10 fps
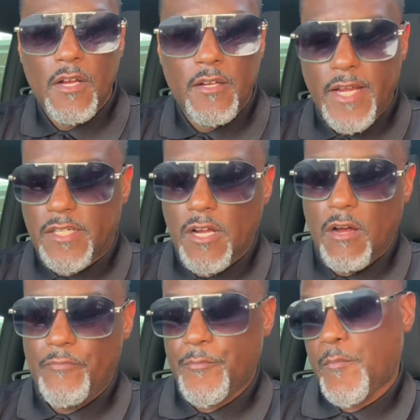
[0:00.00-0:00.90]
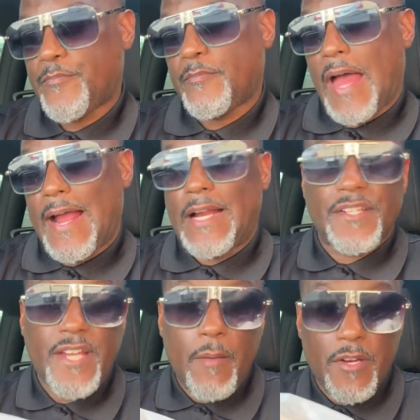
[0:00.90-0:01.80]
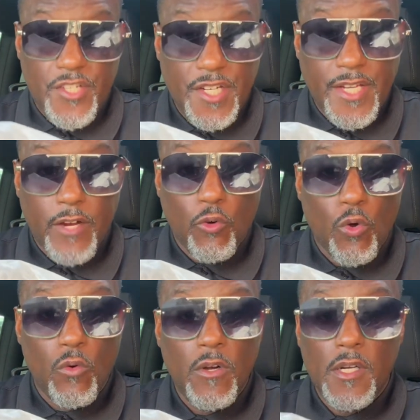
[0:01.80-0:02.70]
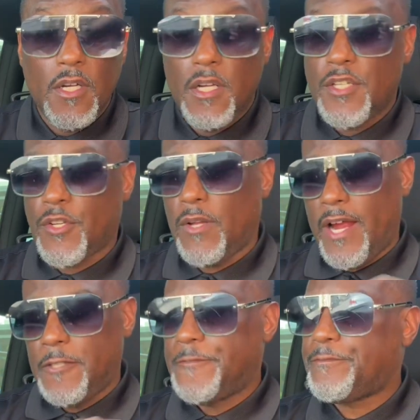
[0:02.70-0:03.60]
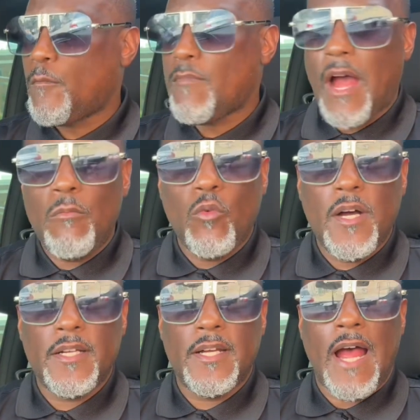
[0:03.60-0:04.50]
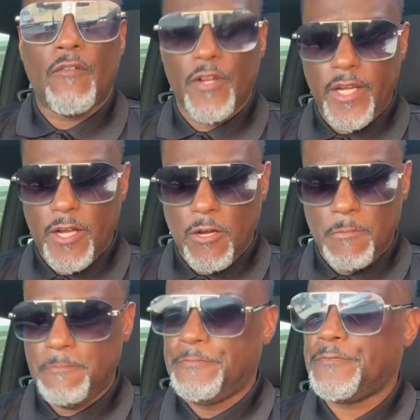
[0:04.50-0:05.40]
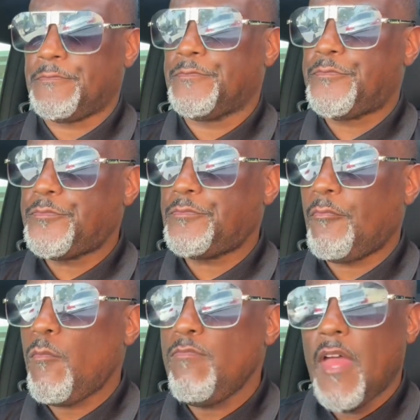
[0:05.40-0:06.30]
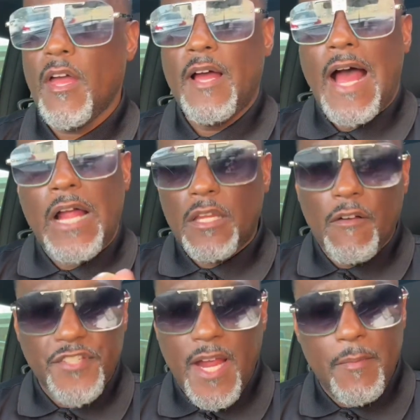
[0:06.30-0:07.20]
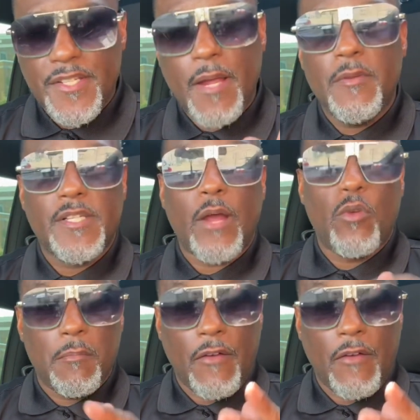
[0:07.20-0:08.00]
Next up, I got the salmon cheesesteak roll. So like, I'm one to not really I love salmon. Salmon is like one of my